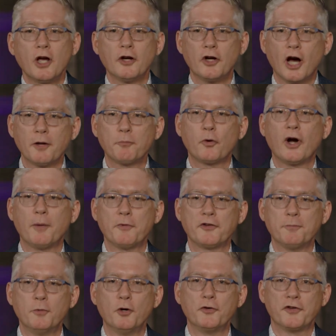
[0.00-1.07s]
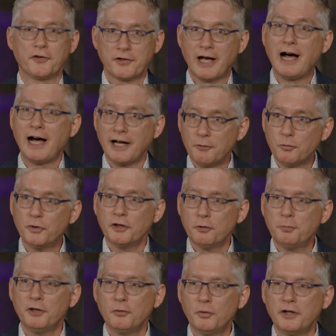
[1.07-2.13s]
God promised Moses, "I will
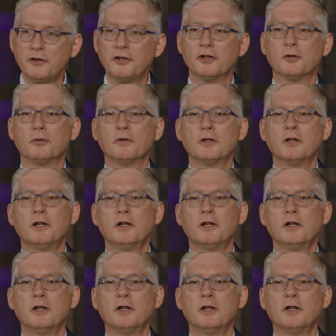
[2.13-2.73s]
be with you,"